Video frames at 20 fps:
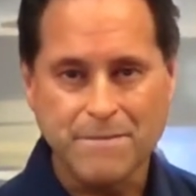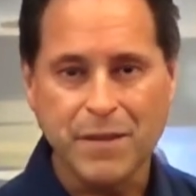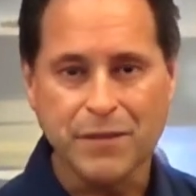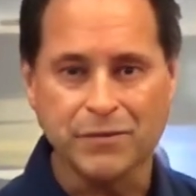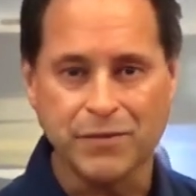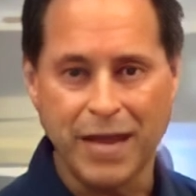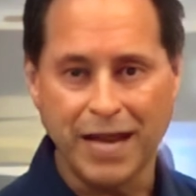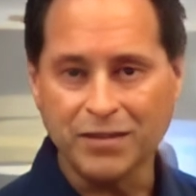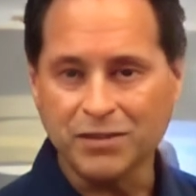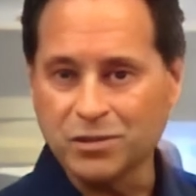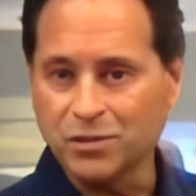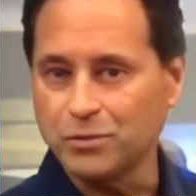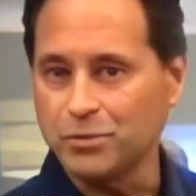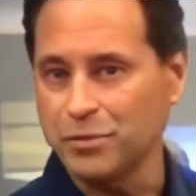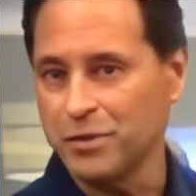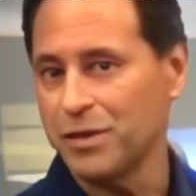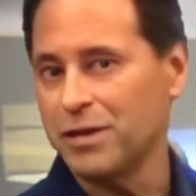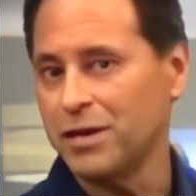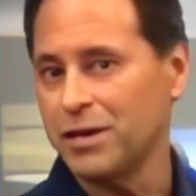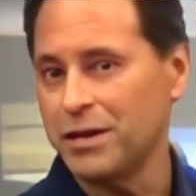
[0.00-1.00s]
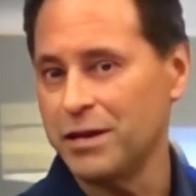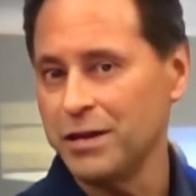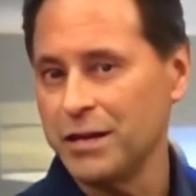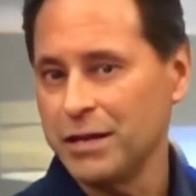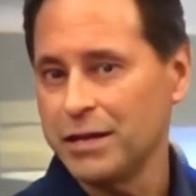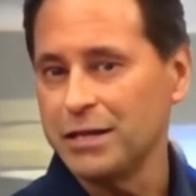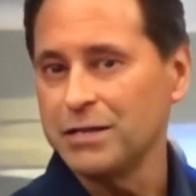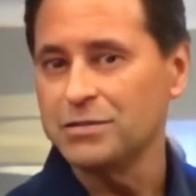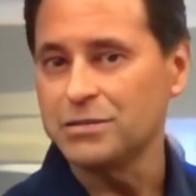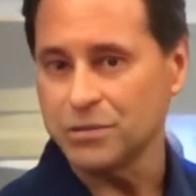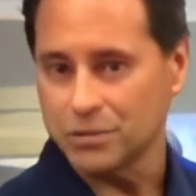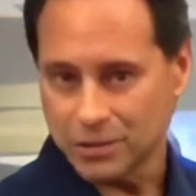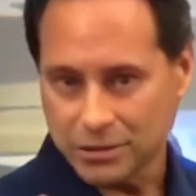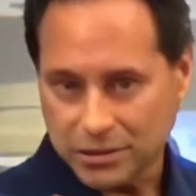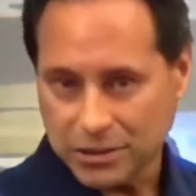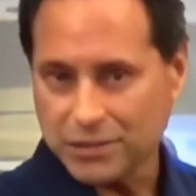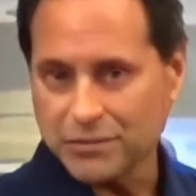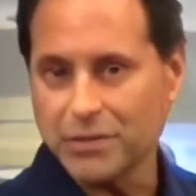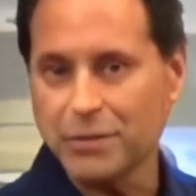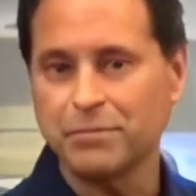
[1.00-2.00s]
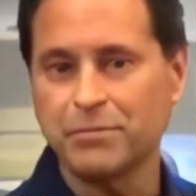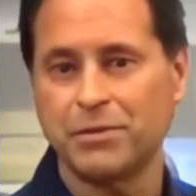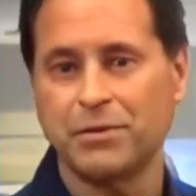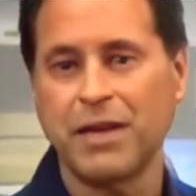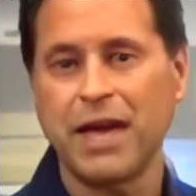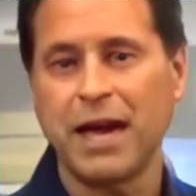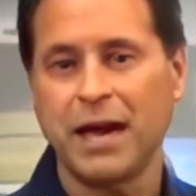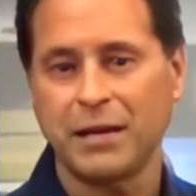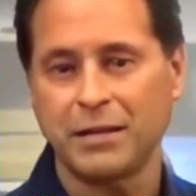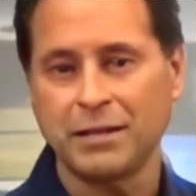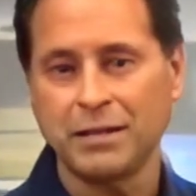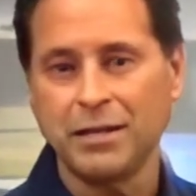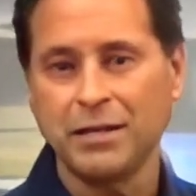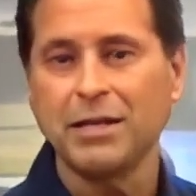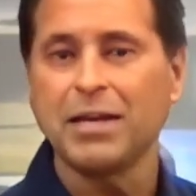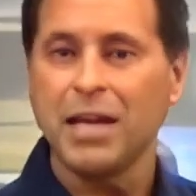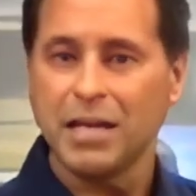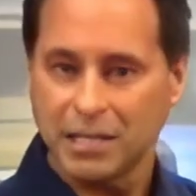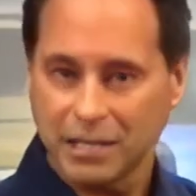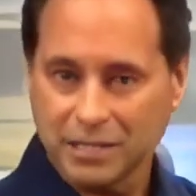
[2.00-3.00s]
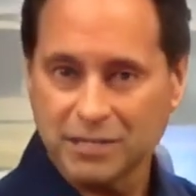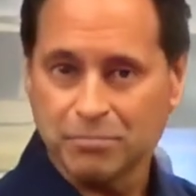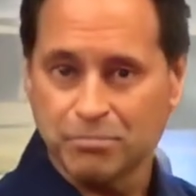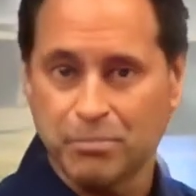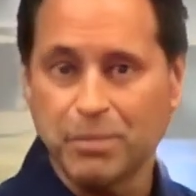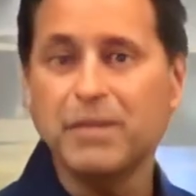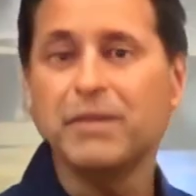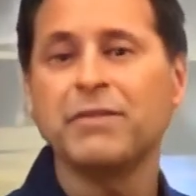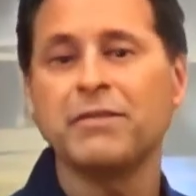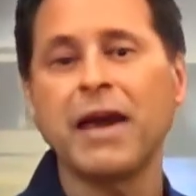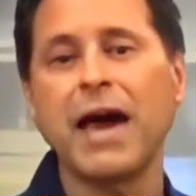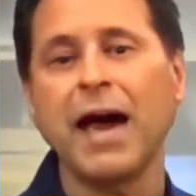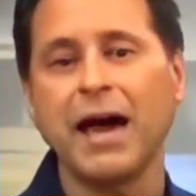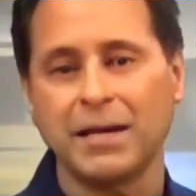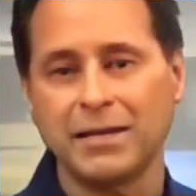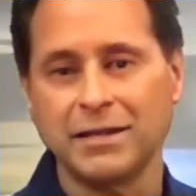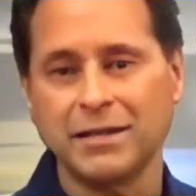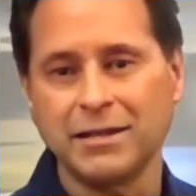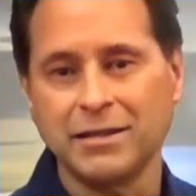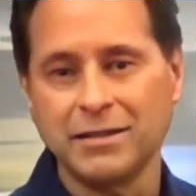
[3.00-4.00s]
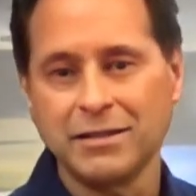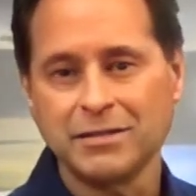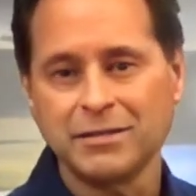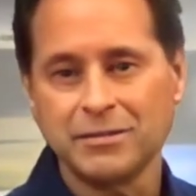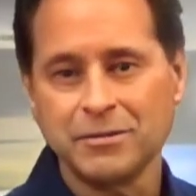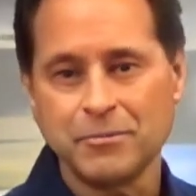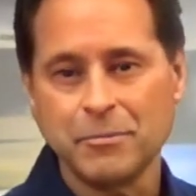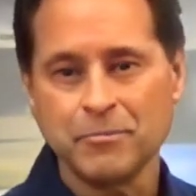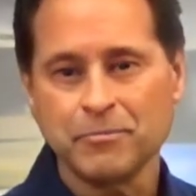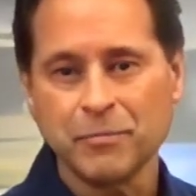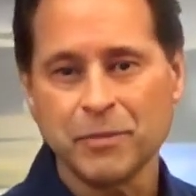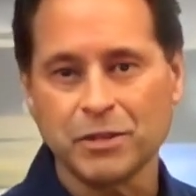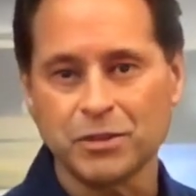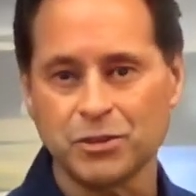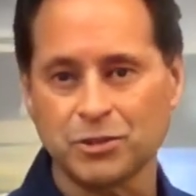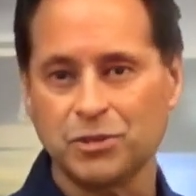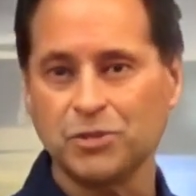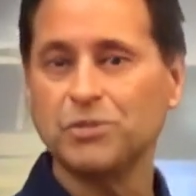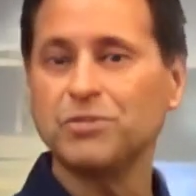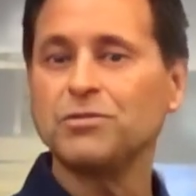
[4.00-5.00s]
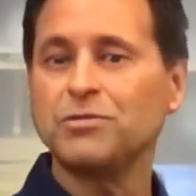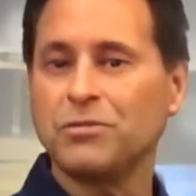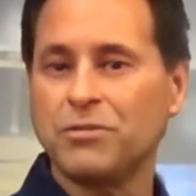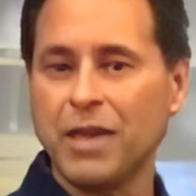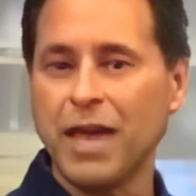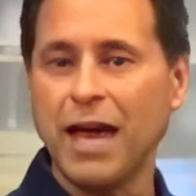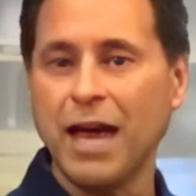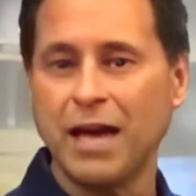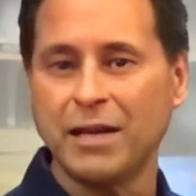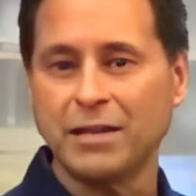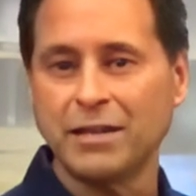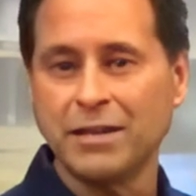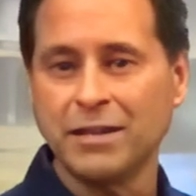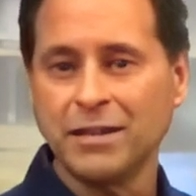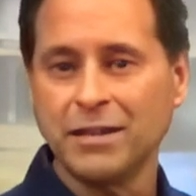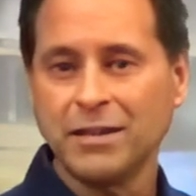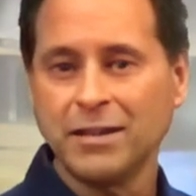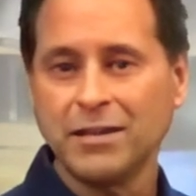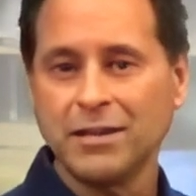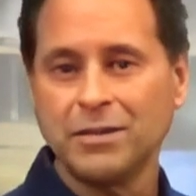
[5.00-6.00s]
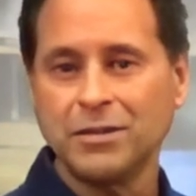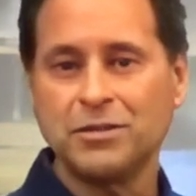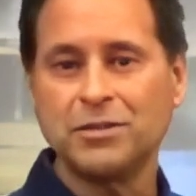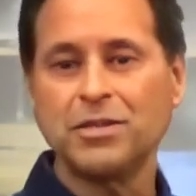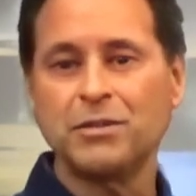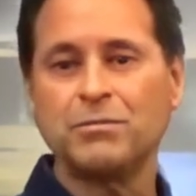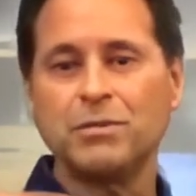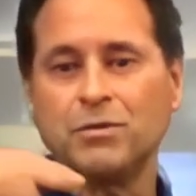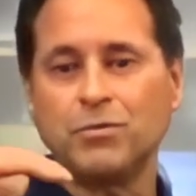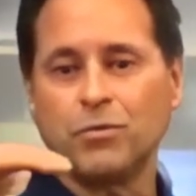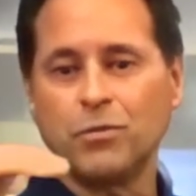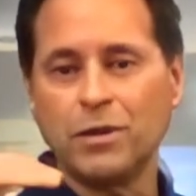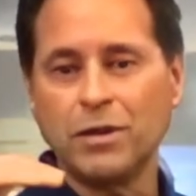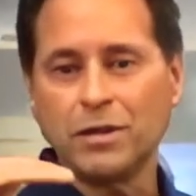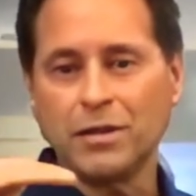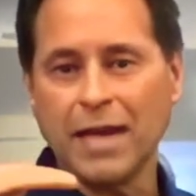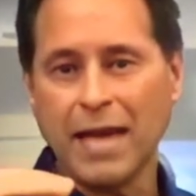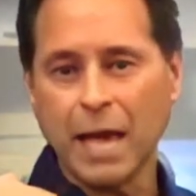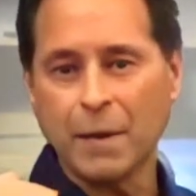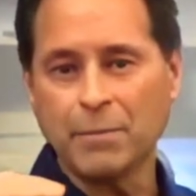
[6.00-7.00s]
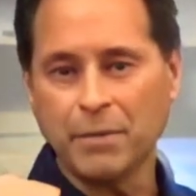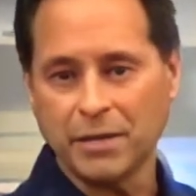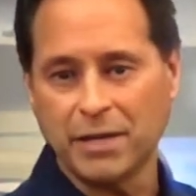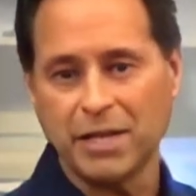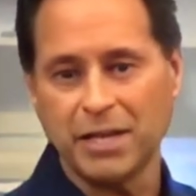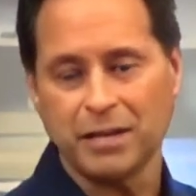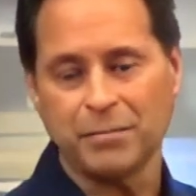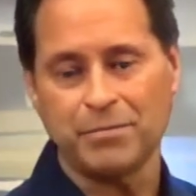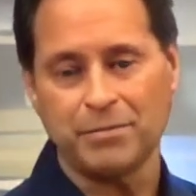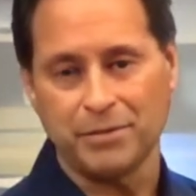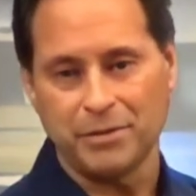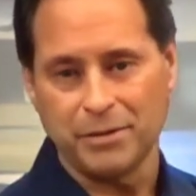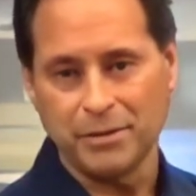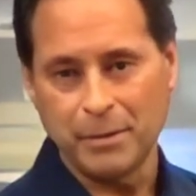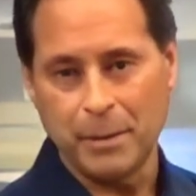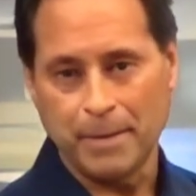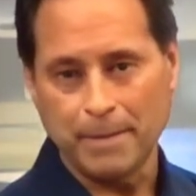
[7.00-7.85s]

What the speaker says: That's who we are. So let's live up to that. And let's be that. Because you do that, you're going to be one happy camper.